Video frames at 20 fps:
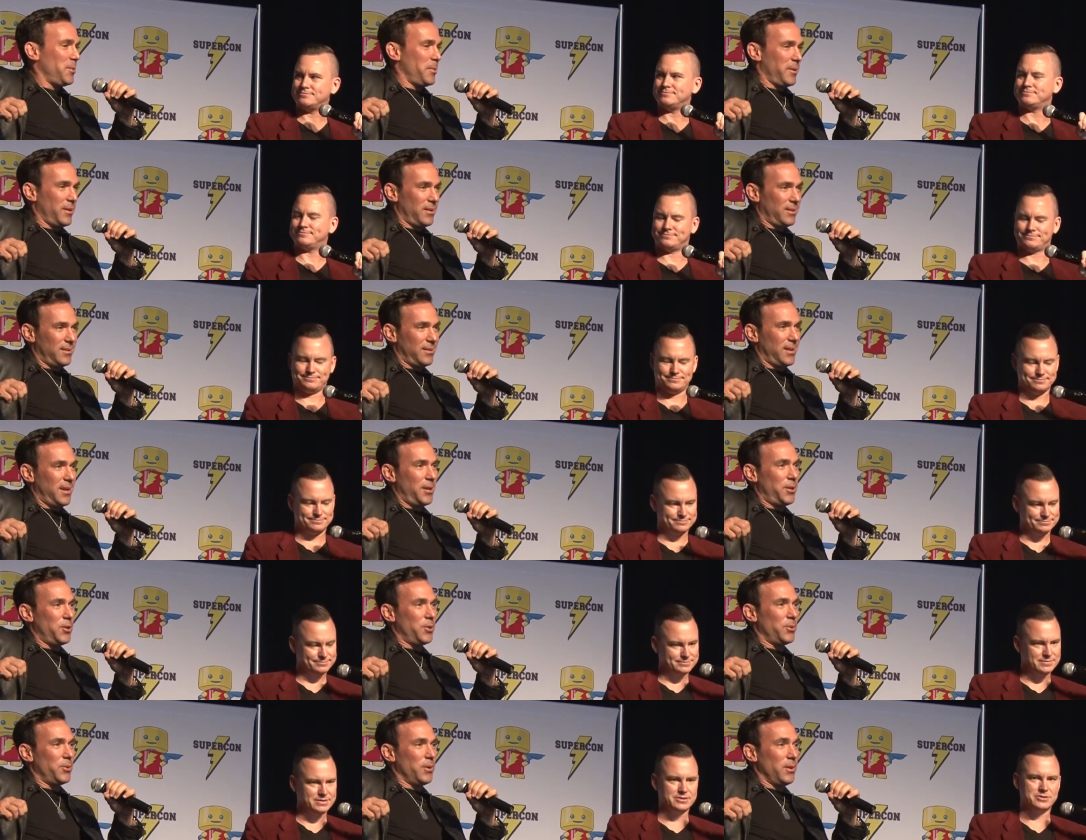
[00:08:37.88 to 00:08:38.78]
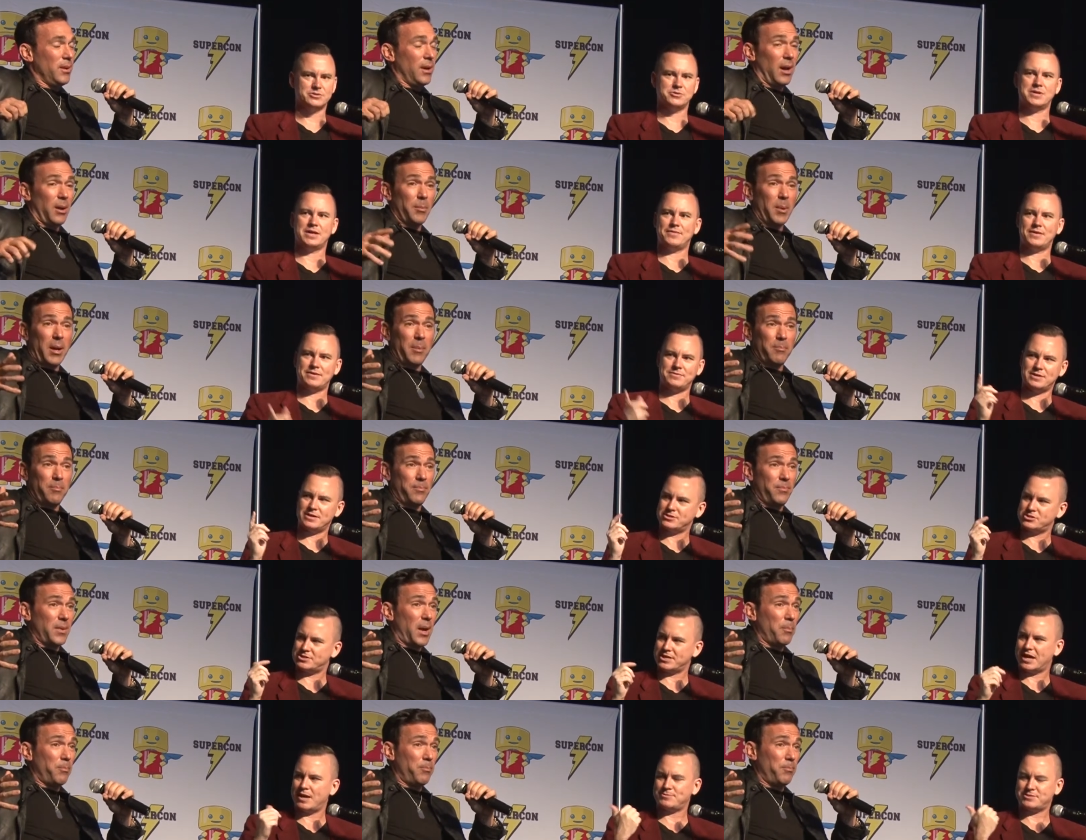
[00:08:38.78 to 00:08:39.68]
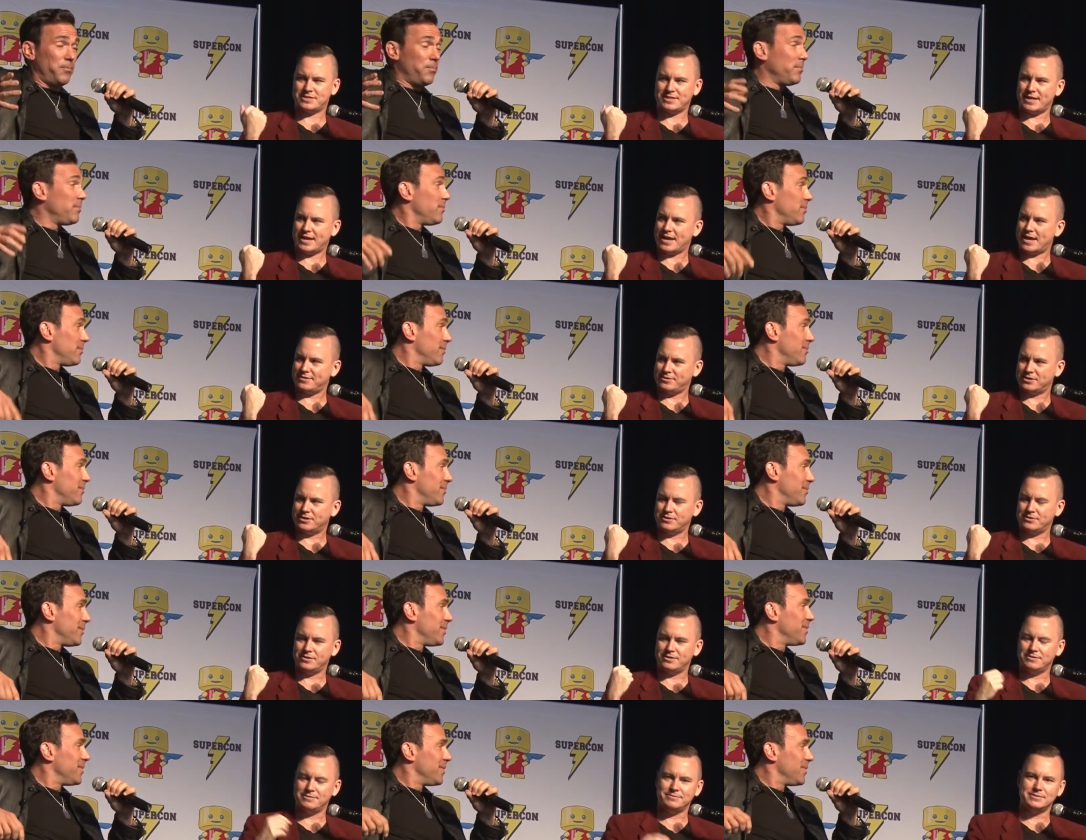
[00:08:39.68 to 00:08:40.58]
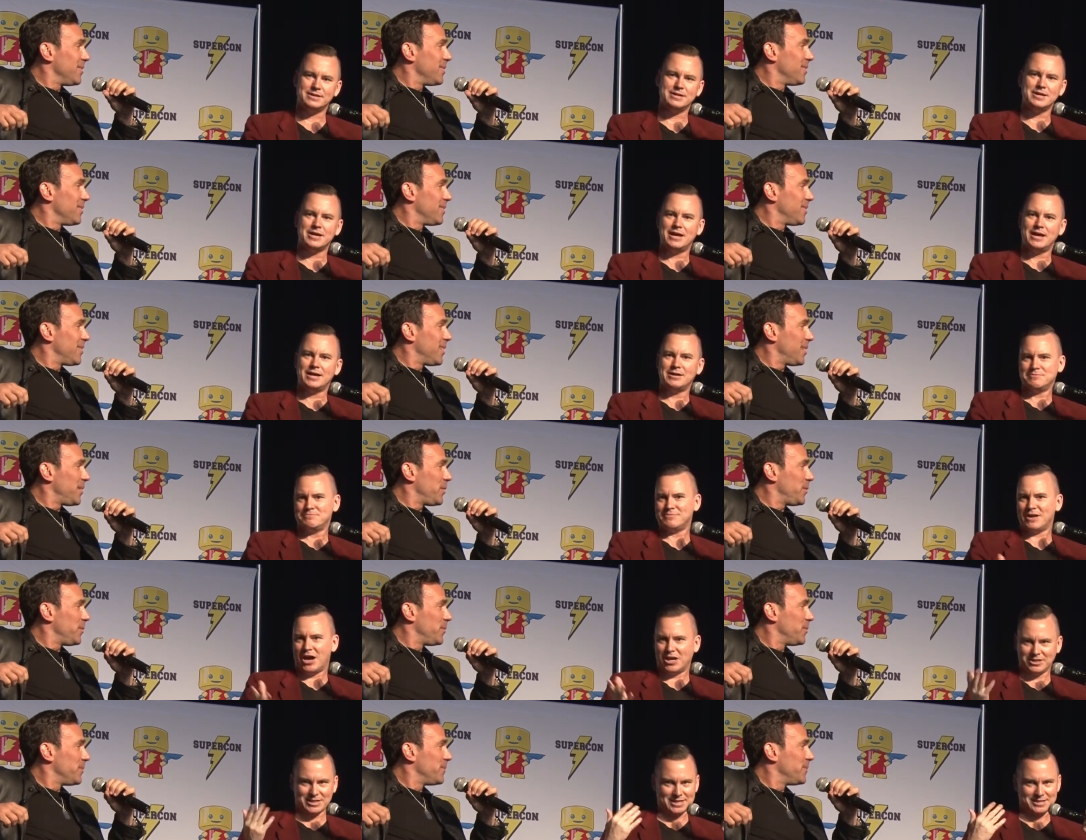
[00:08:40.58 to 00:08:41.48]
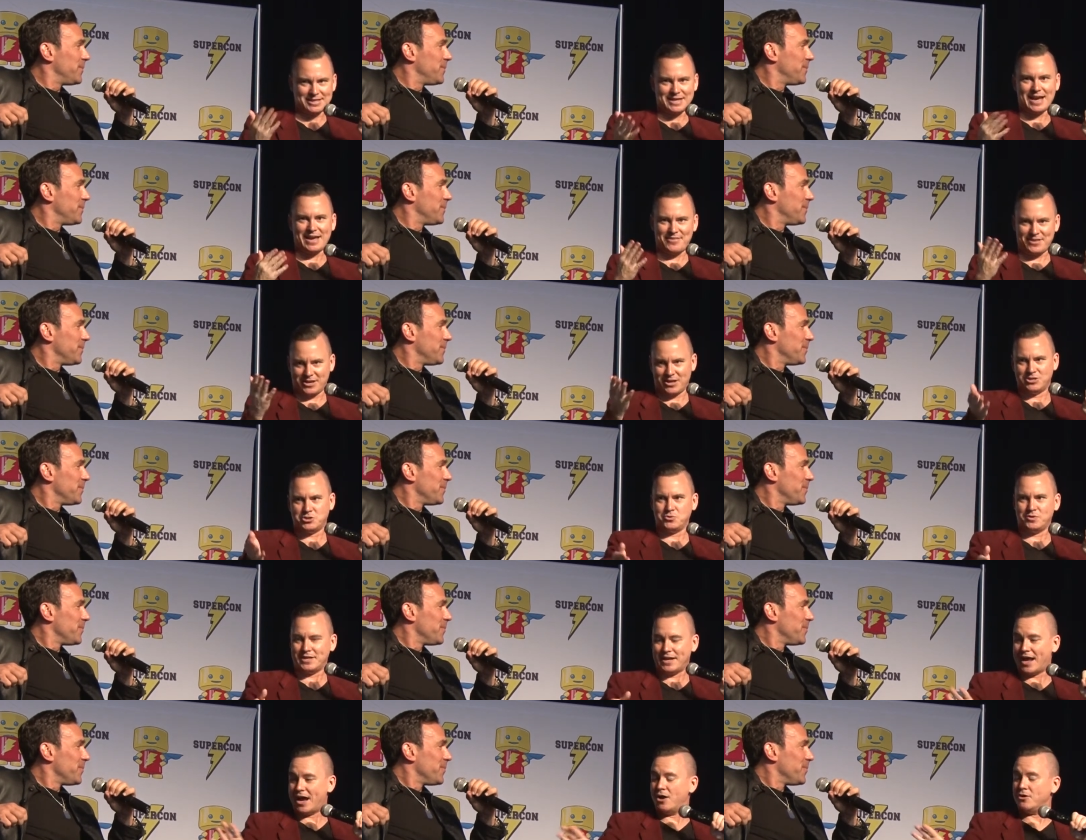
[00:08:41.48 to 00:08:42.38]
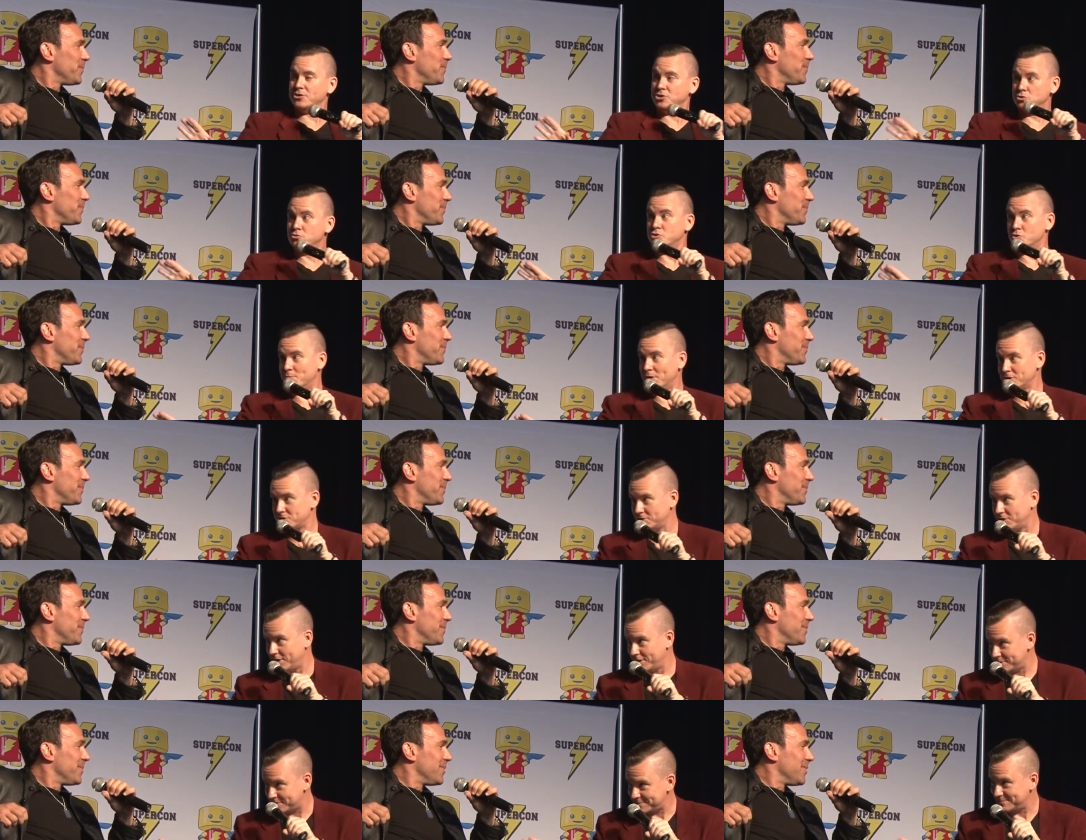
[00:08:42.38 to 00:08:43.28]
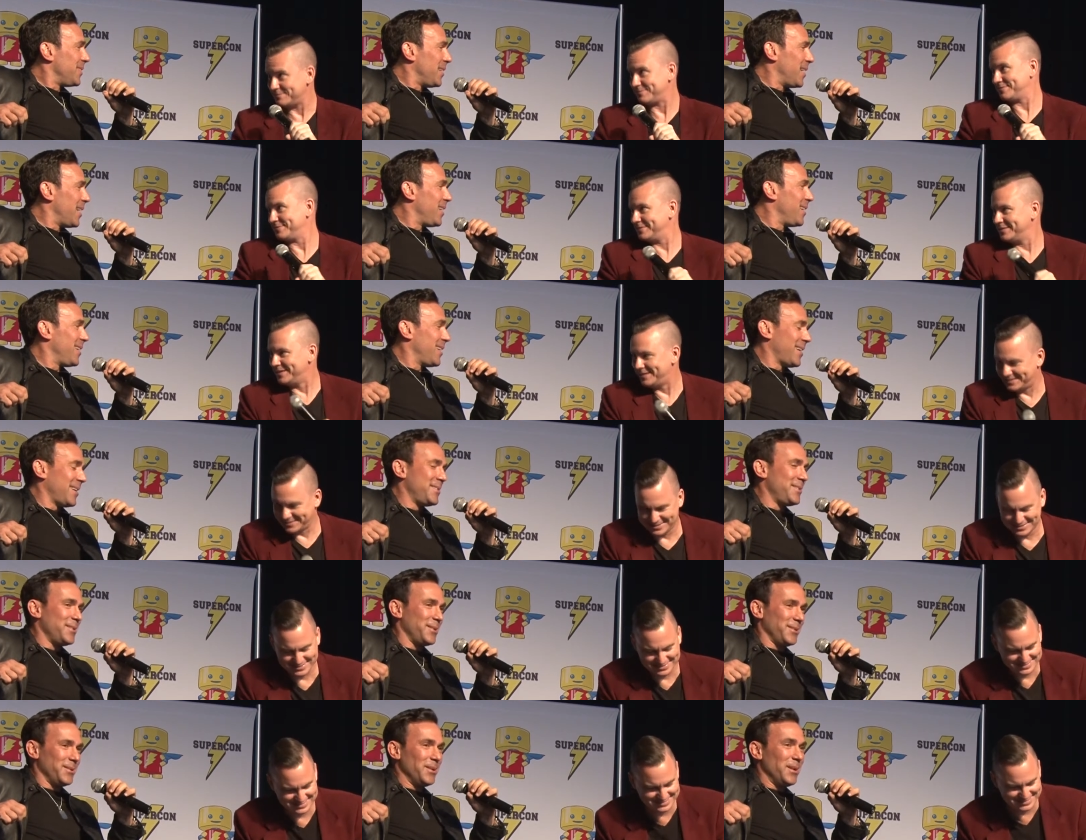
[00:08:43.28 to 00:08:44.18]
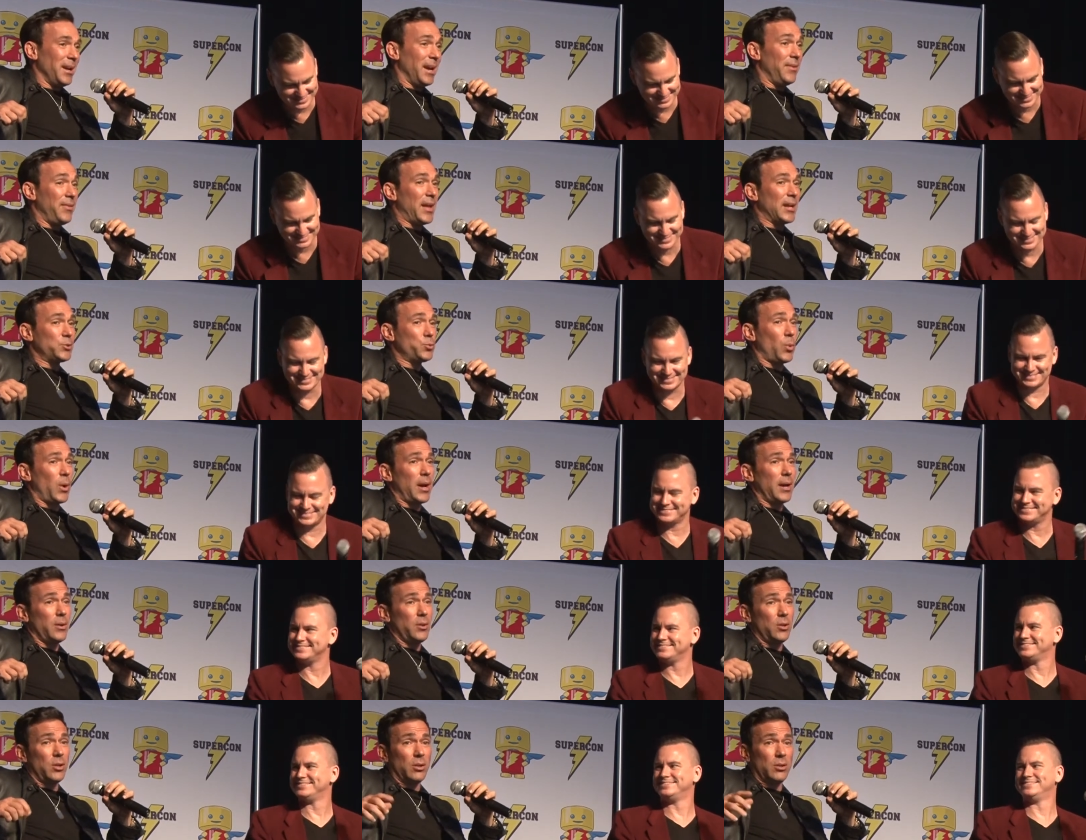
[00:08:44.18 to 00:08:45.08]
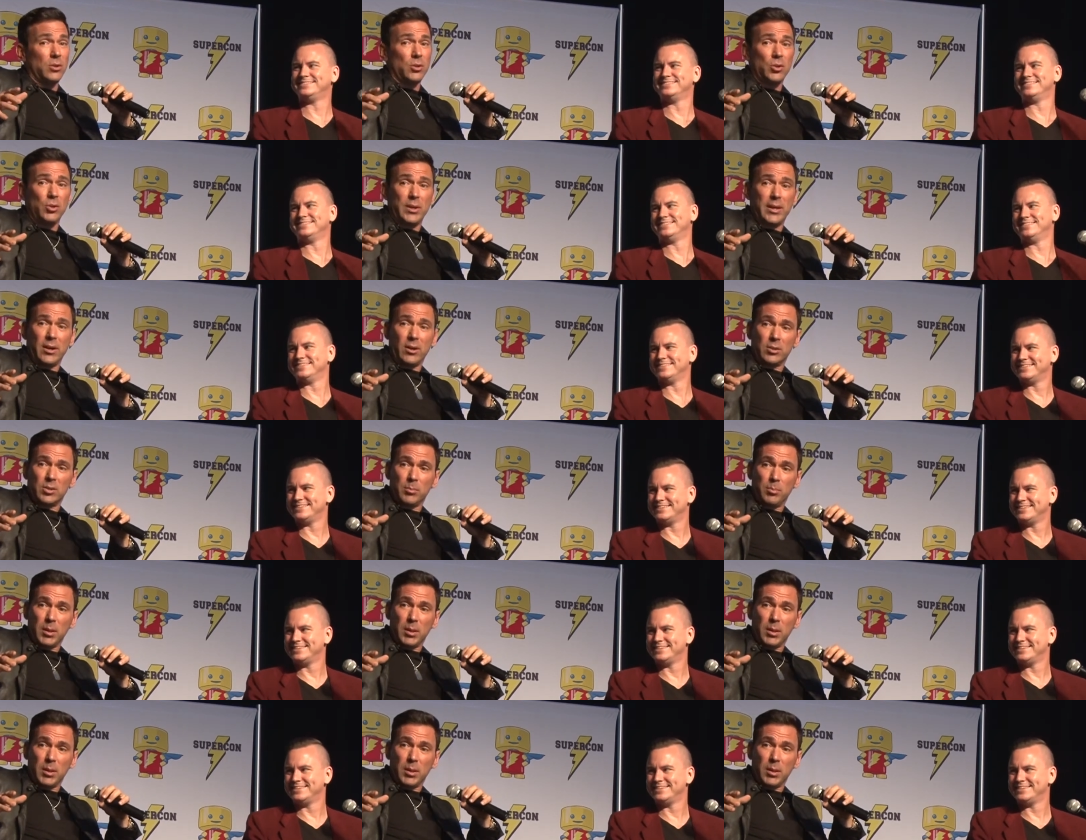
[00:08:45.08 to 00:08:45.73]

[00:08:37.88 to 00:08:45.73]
Speaker 1: yeah. you, man, thank you. I'm, I'm, I'm the,
Speaker 2: and, and, and, thank you. Unlike the guy that got doing it now, you do martial arts.
Speaker 1: Yeah, yeah, I do, and that's why the new character